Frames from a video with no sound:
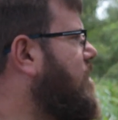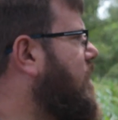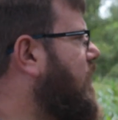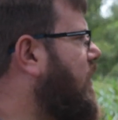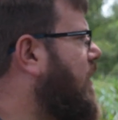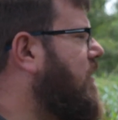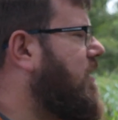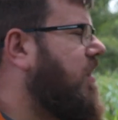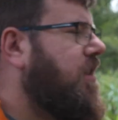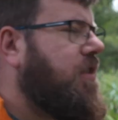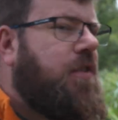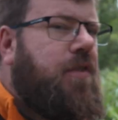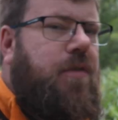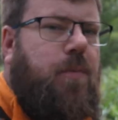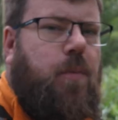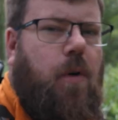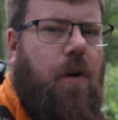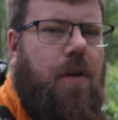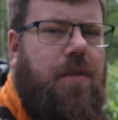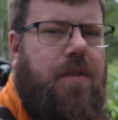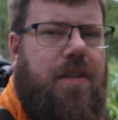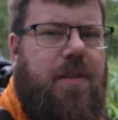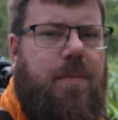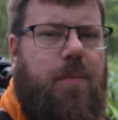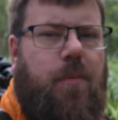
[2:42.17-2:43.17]
Conditions
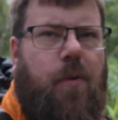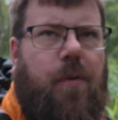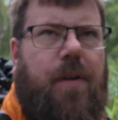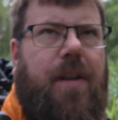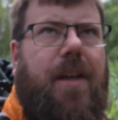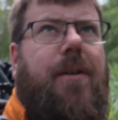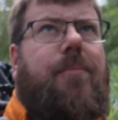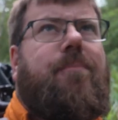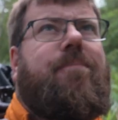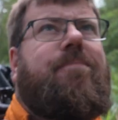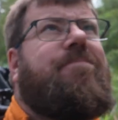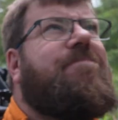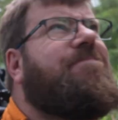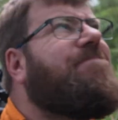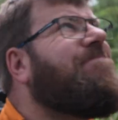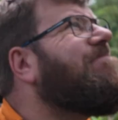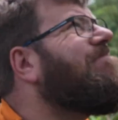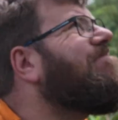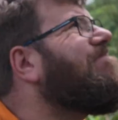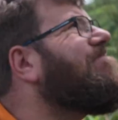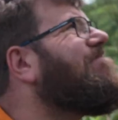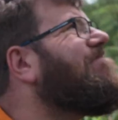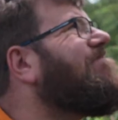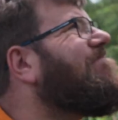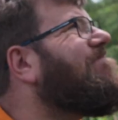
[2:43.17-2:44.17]
wise this morning,
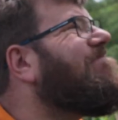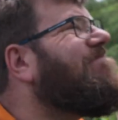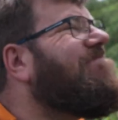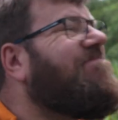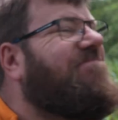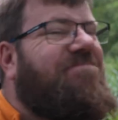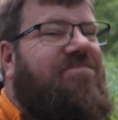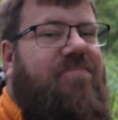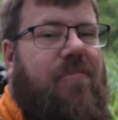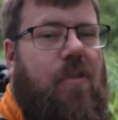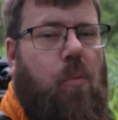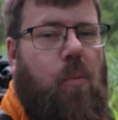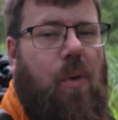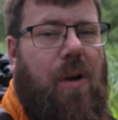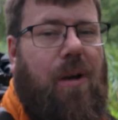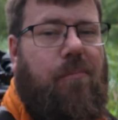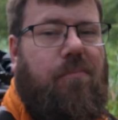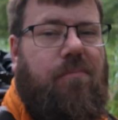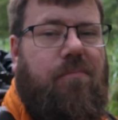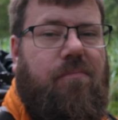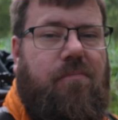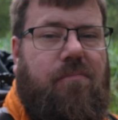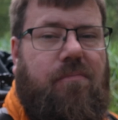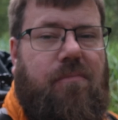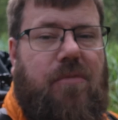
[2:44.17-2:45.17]
well,
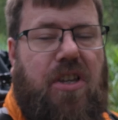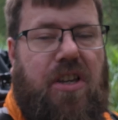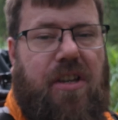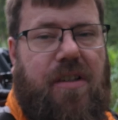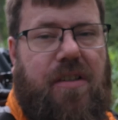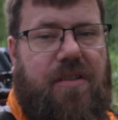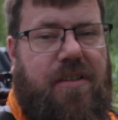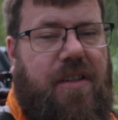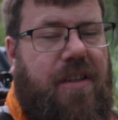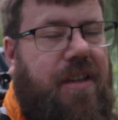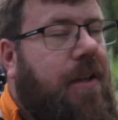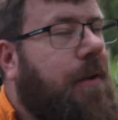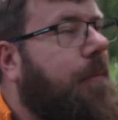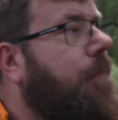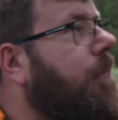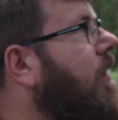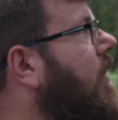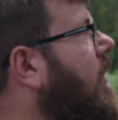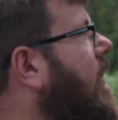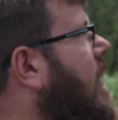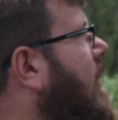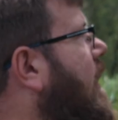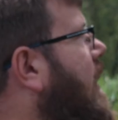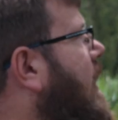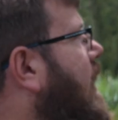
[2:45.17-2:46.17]
you can see it,
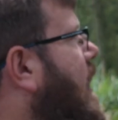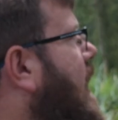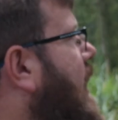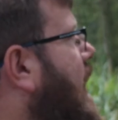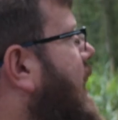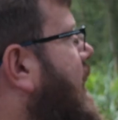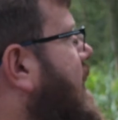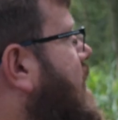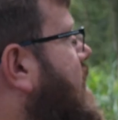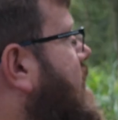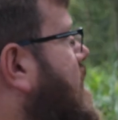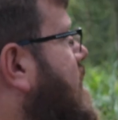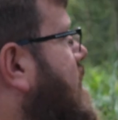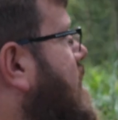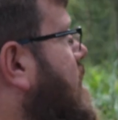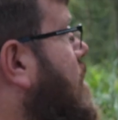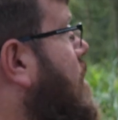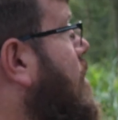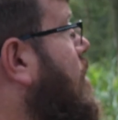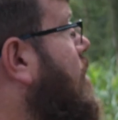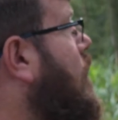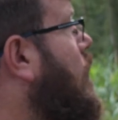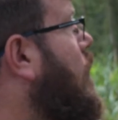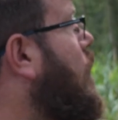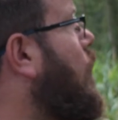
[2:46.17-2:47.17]
it's
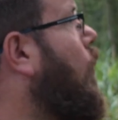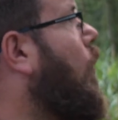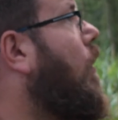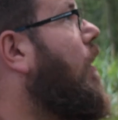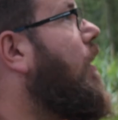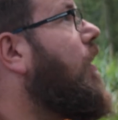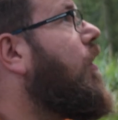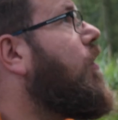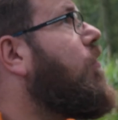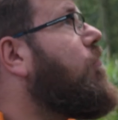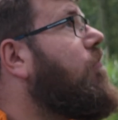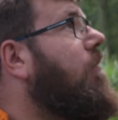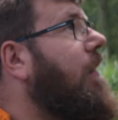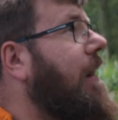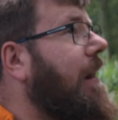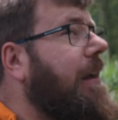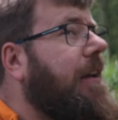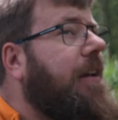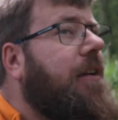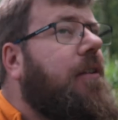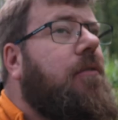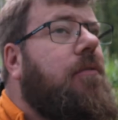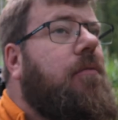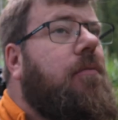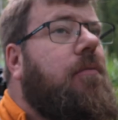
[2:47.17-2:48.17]
quite
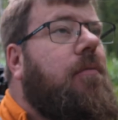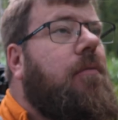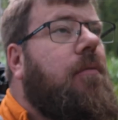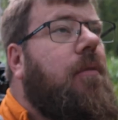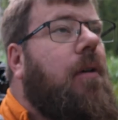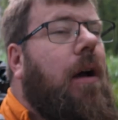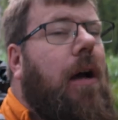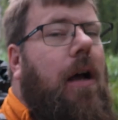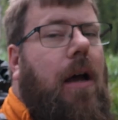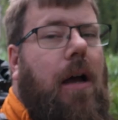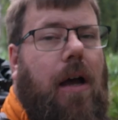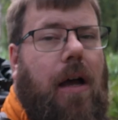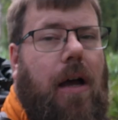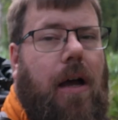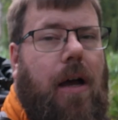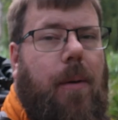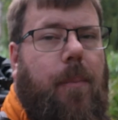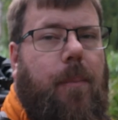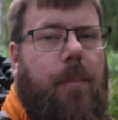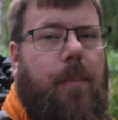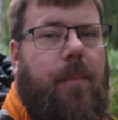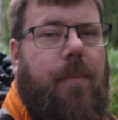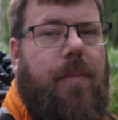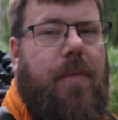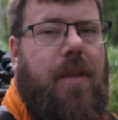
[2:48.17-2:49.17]
grey.
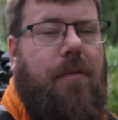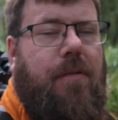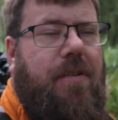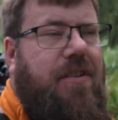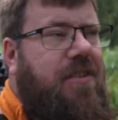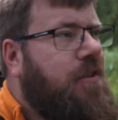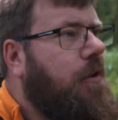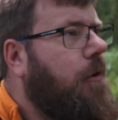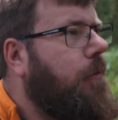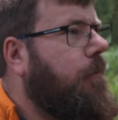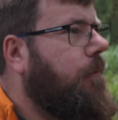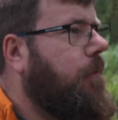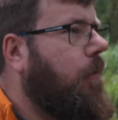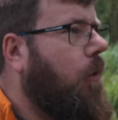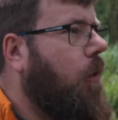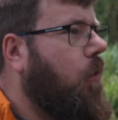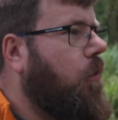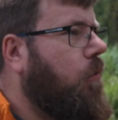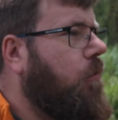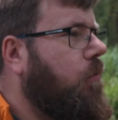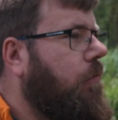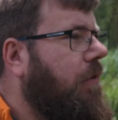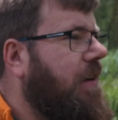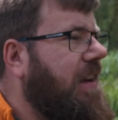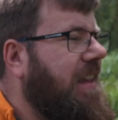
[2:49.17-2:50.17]
There is no
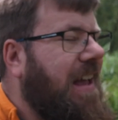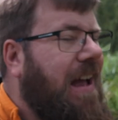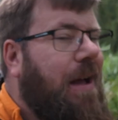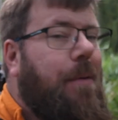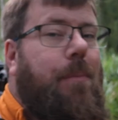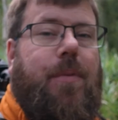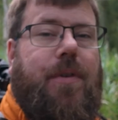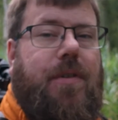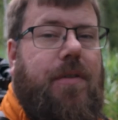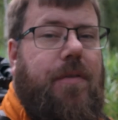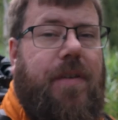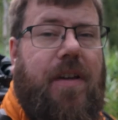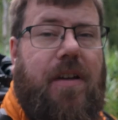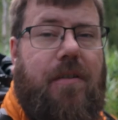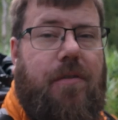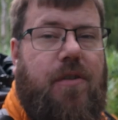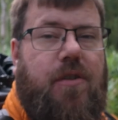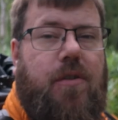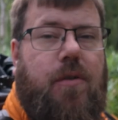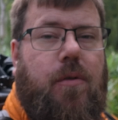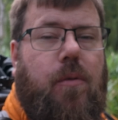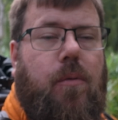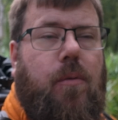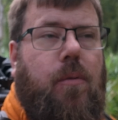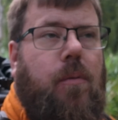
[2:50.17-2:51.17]
fog or any atmosphere
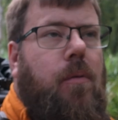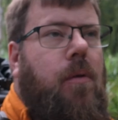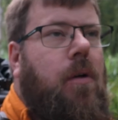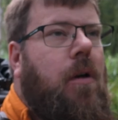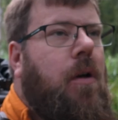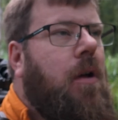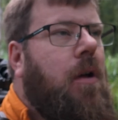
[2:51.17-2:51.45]
at all,